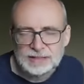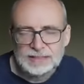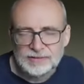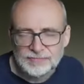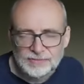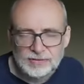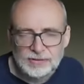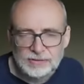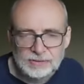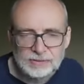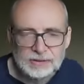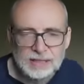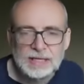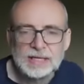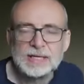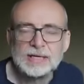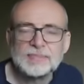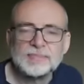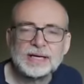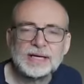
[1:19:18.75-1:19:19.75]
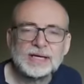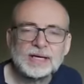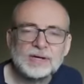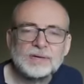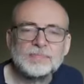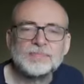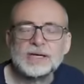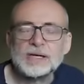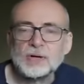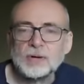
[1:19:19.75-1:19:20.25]
difficult, but it
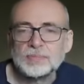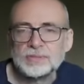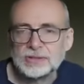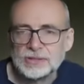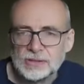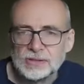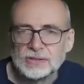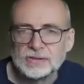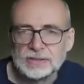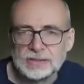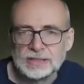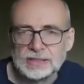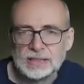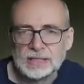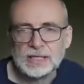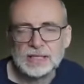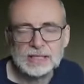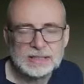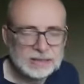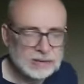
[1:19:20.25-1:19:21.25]
could be an opportunity.